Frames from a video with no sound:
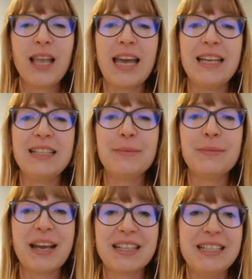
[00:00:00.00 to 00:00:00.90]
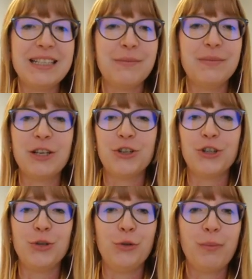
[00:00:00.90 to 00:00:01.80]
And mechanisms such
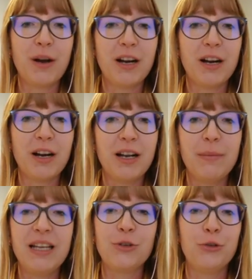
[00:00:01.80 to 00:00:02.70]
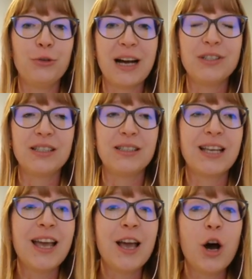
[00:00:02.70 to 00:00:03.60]
as youth parliaments or youth
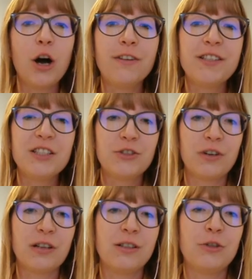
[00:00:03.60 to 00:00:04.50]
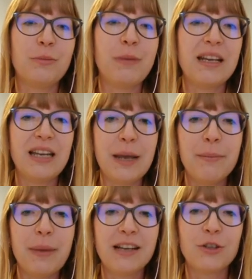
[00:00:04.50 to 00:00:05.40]
councils often struggle to make an
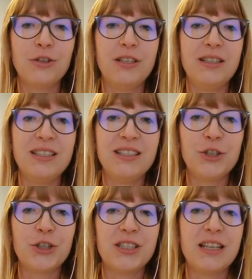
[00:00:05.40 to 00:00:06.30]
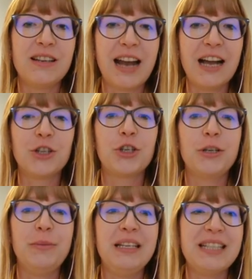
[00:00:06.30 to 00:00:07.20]
impact on the decisions that are
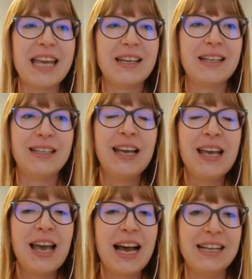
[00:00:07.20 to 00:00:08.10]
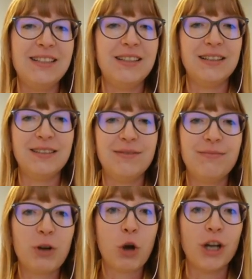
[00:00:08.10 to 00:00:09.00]
actually being taken at the
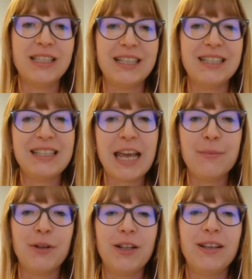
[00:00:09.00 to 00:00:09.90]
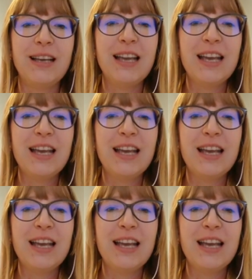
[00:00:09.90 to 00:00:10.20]
content table.